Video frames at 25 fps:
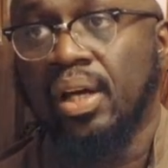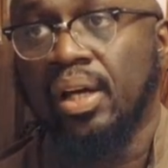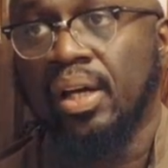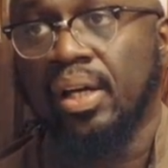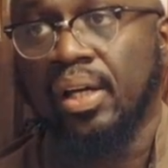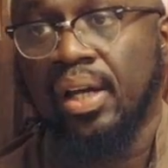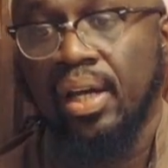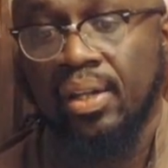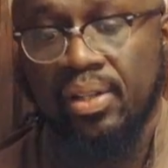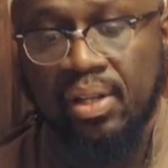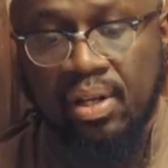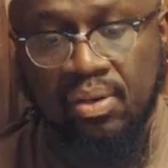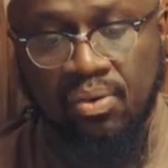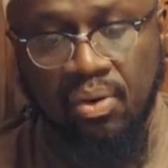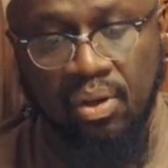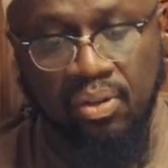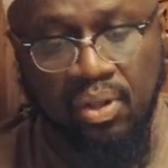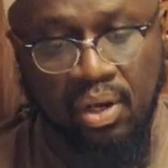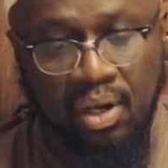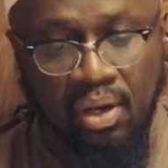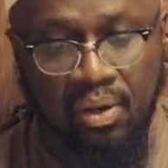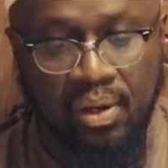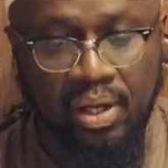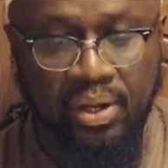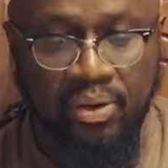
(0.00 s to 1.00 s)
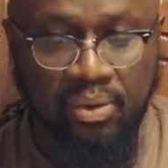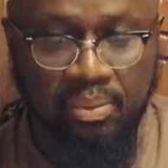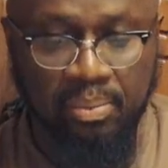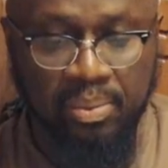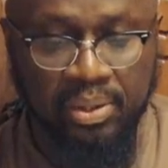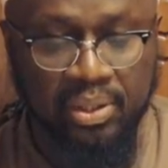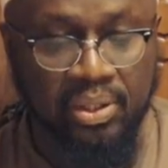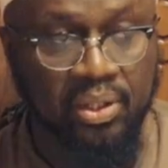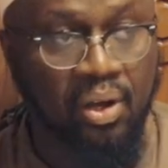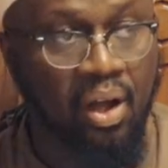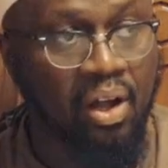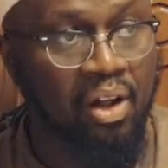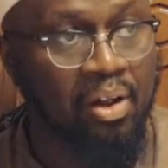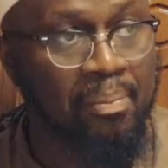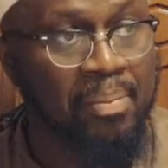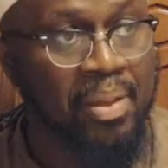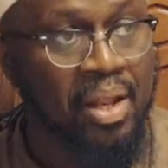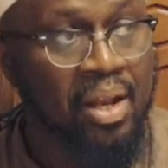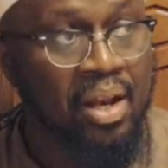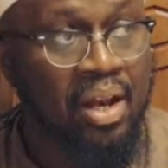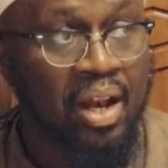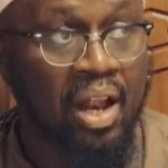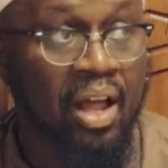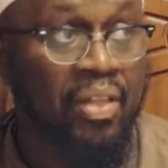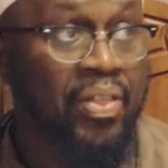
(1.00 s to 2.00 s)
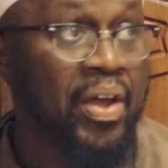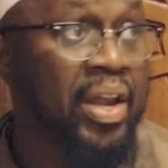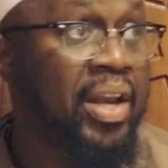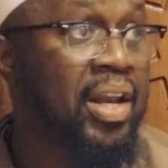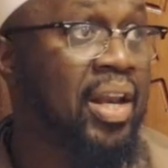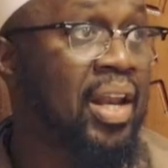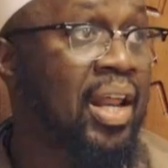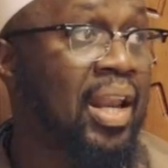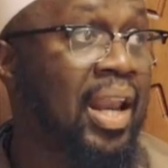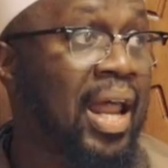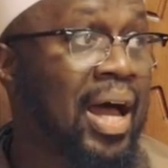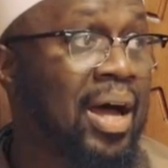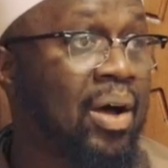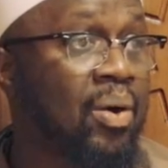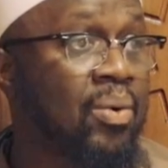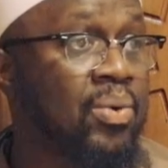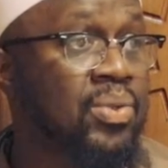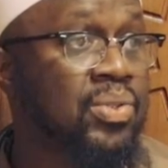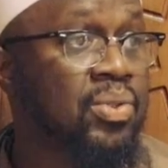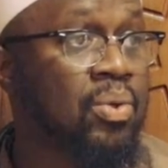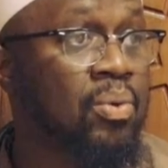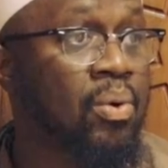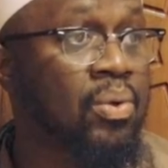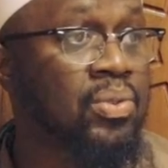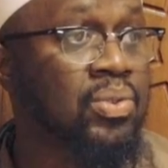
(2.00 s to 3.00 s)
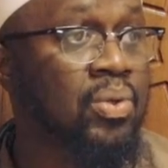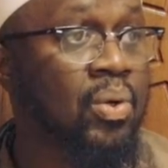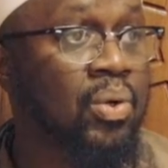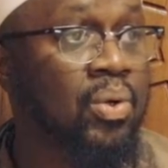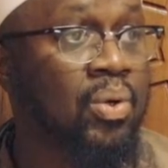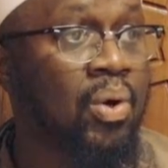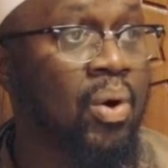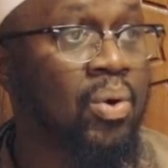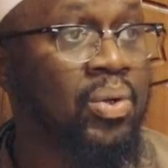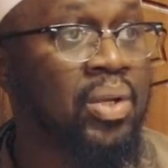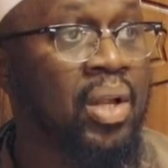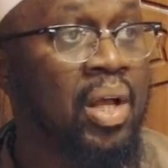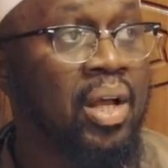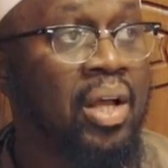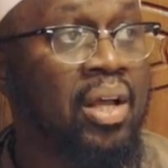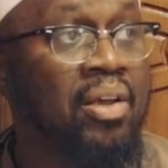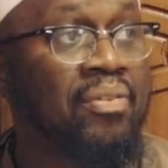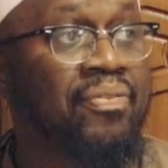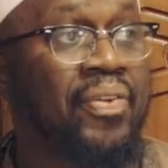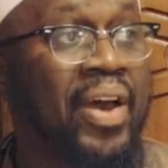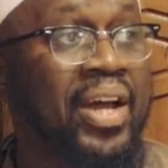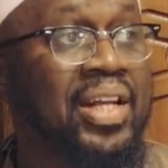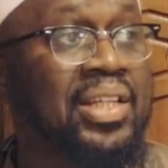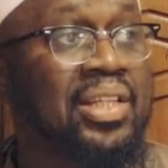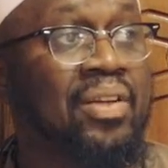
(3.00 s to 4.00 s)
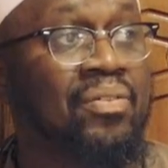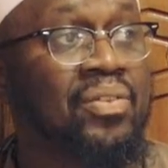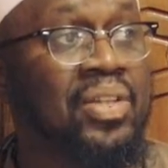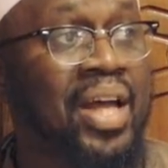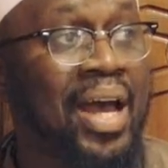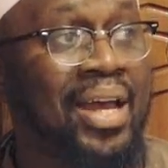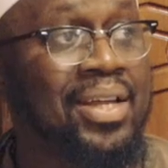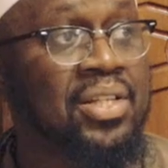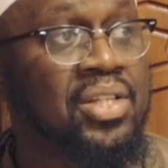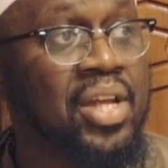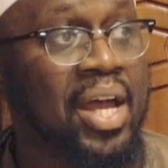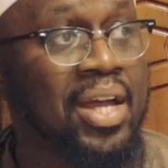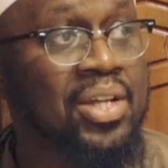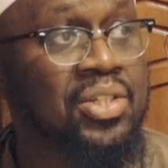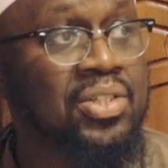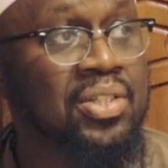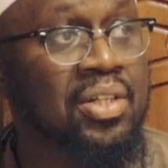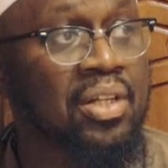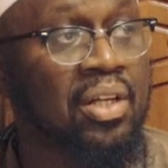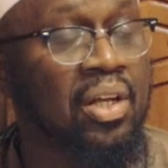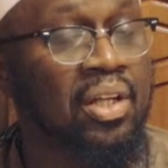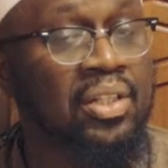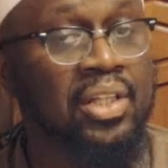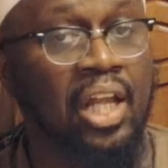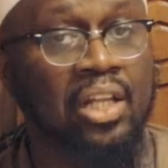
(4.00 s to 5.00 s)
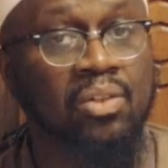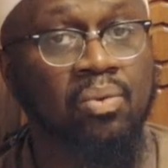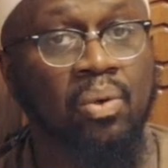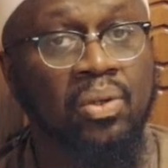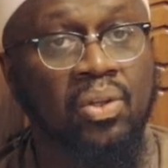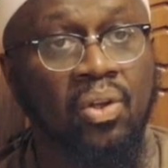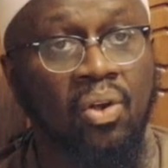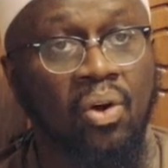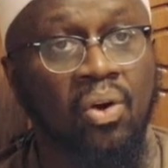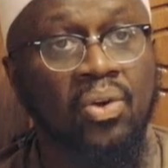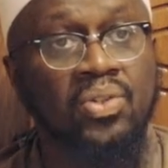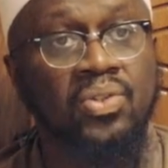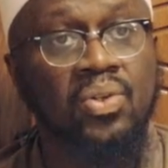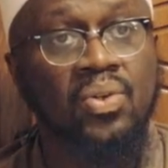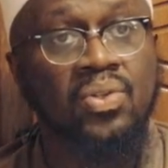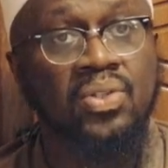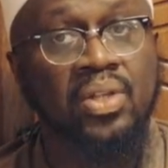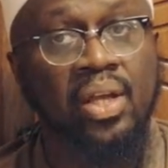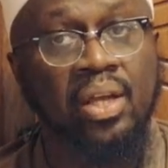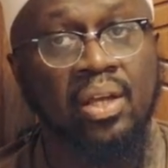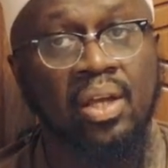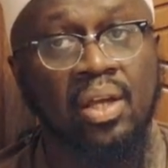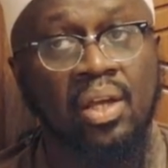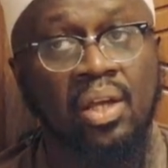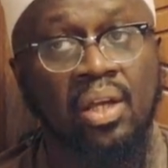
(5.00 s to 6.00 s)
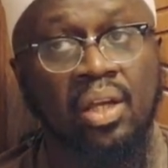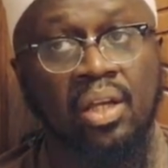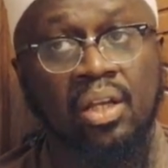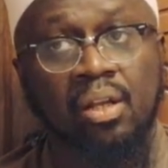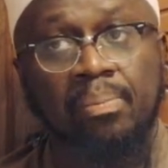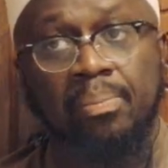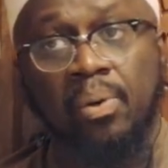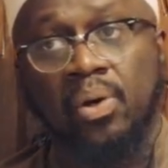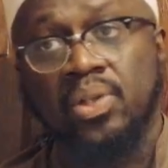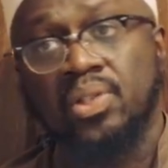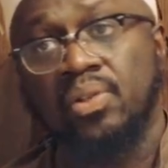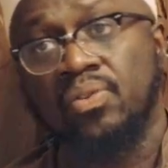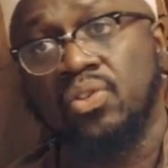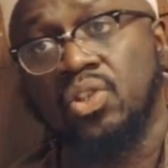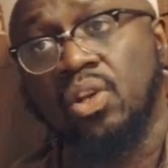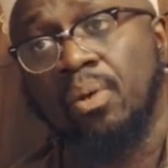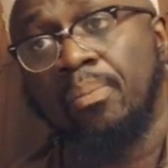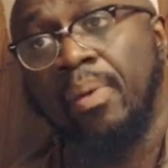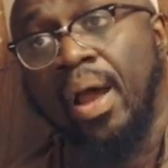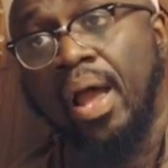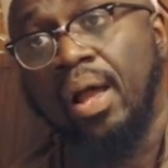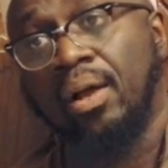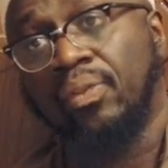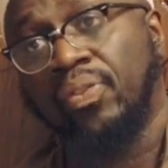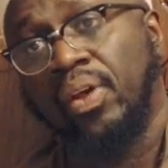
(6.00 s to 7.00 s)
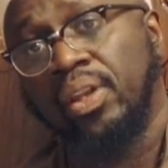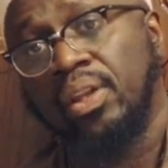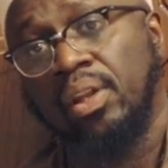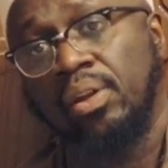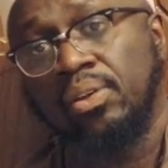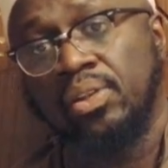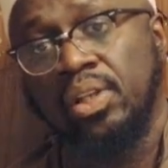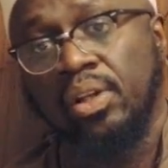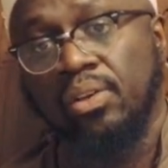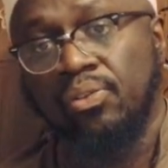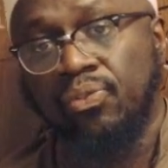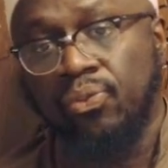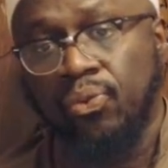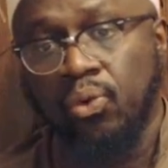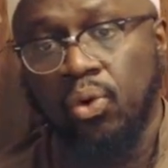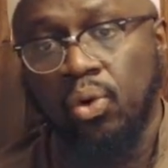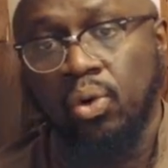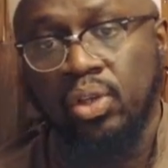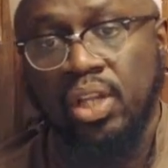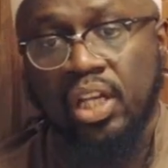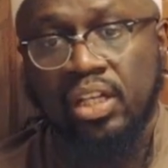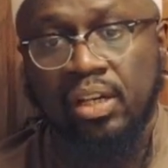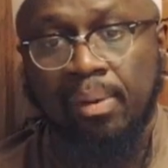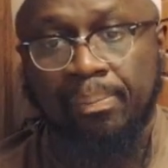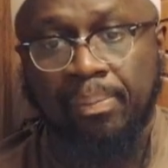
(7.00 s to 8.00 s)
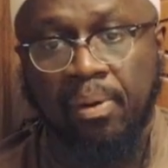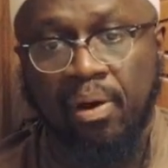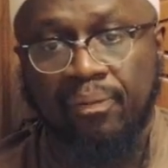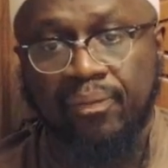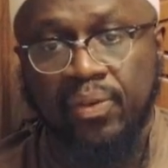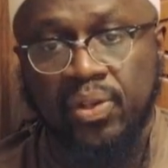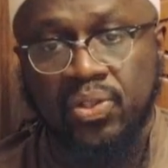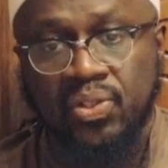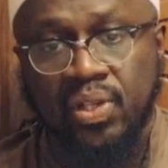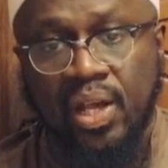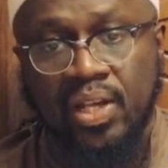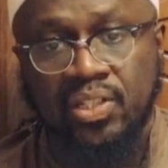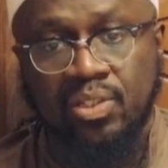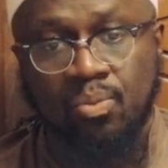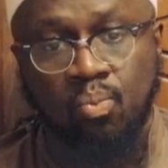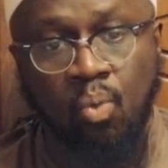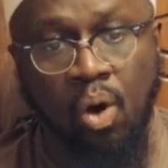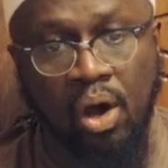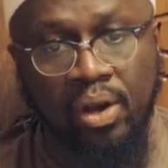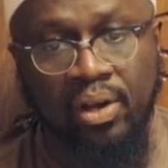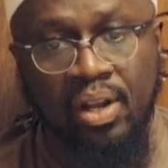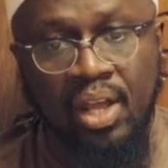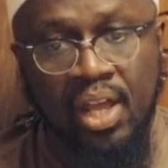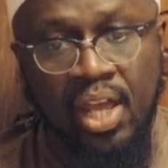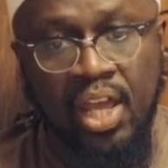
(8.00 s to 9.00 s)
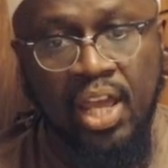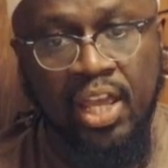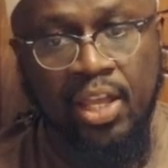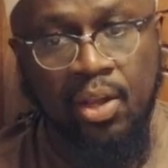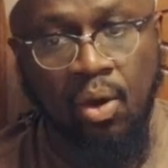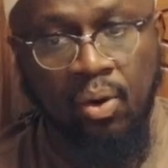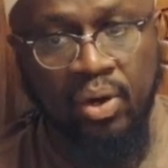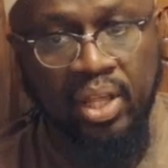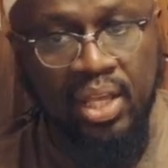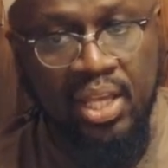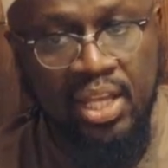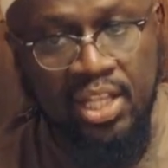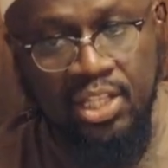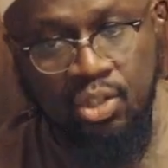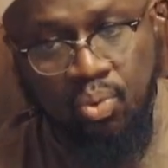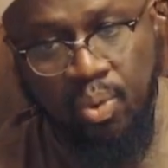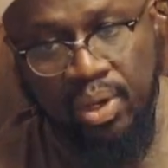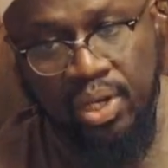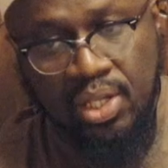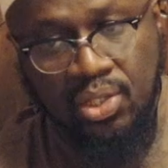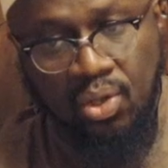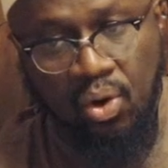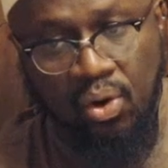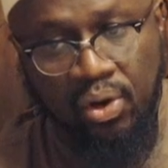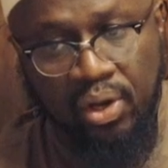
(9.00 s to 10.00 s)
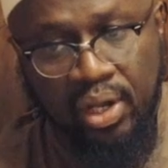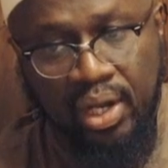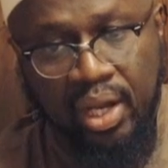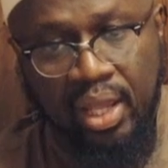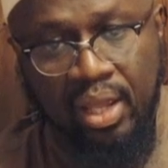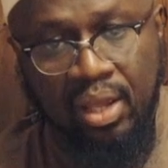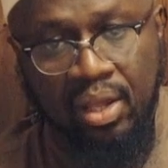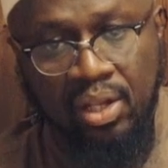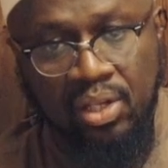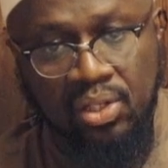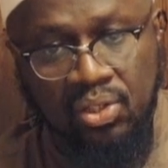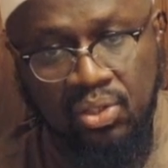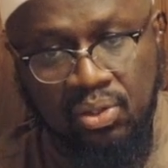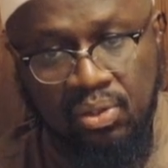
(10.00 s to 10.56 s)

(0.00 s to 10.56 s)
And then it allows, quote unquote, effective digestion, because that's what they also say in the books of Shema'el, that the food that the Prophet says, one, he only eats when he's hungry.